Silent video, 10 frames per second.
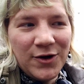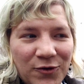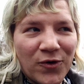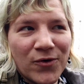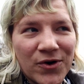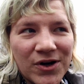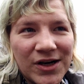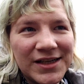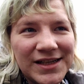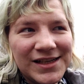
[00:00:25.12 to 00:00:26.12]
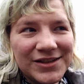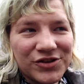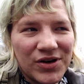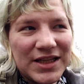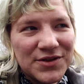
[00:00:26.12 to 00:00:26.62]
for
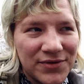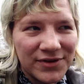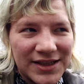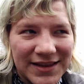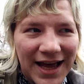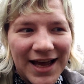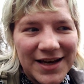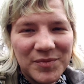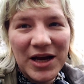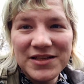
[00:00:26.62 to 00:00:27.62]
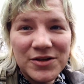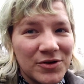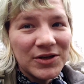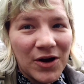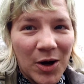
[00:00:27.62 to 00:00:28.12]
transferring that
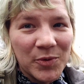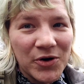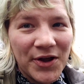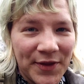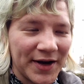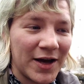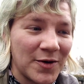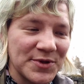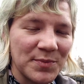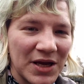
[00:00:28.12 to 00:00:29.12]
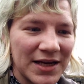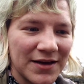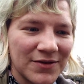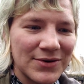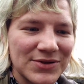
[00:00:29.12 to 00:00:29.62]
bacterial operon that helps
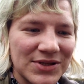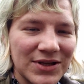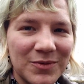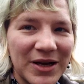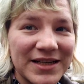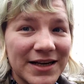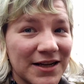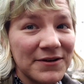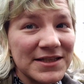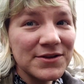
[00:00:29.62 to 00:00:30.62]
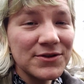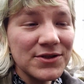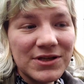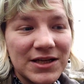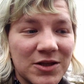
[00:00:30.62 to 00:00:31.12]
make those little magnetic
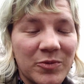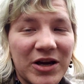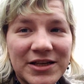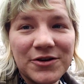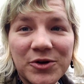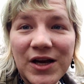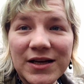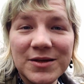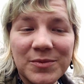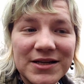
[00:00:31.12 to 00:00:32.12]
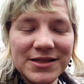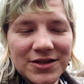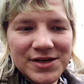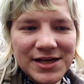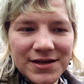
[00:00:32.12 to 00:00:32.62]
vesicles in the magnetotactic
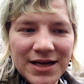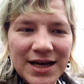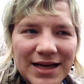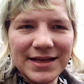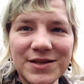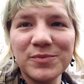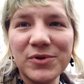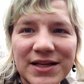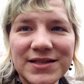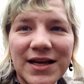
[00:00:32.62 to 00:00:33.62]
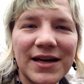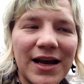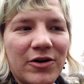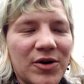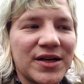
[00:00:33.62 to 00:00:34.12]
bacteria into plants and
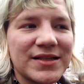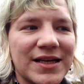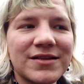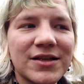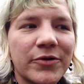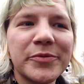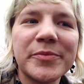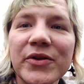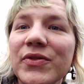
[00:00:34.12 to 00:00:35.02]
how I intend to go about